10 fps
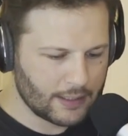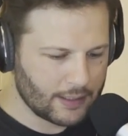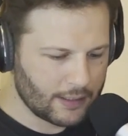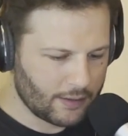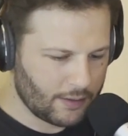
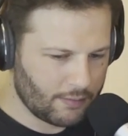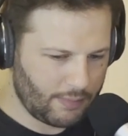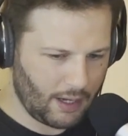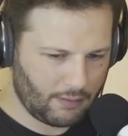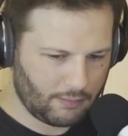Mm-hmm.
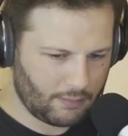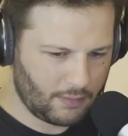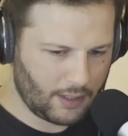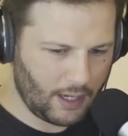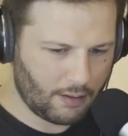Mate,
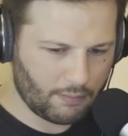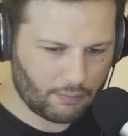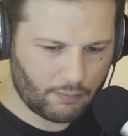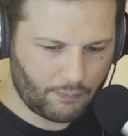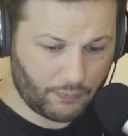you're
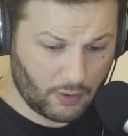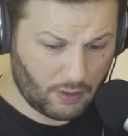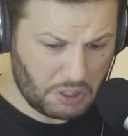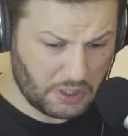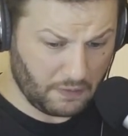getting,
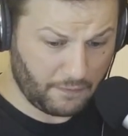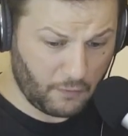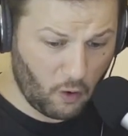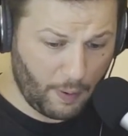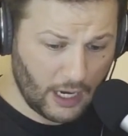is it
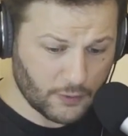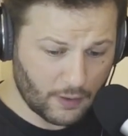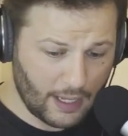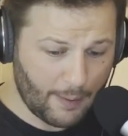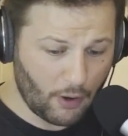$4
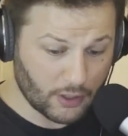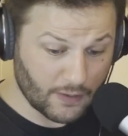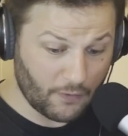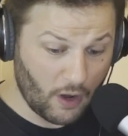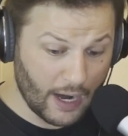with Ladbrokes
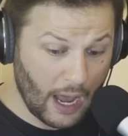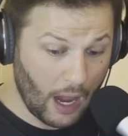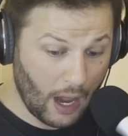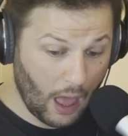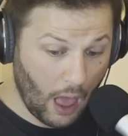to find
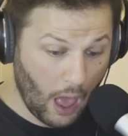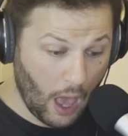out?